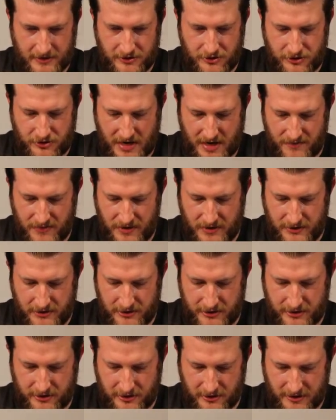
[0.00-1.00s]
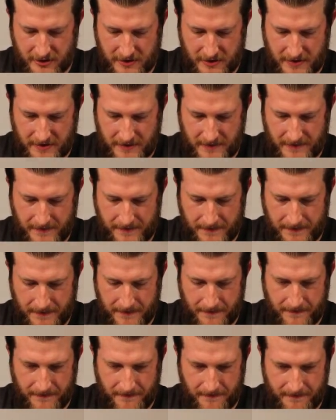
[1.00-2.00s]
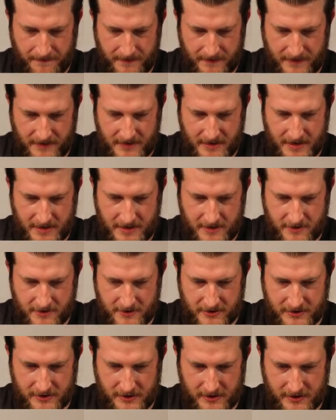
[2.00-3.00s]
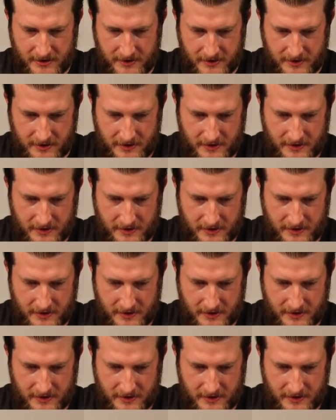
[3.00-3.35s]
Trapinch, Teddy Ursa,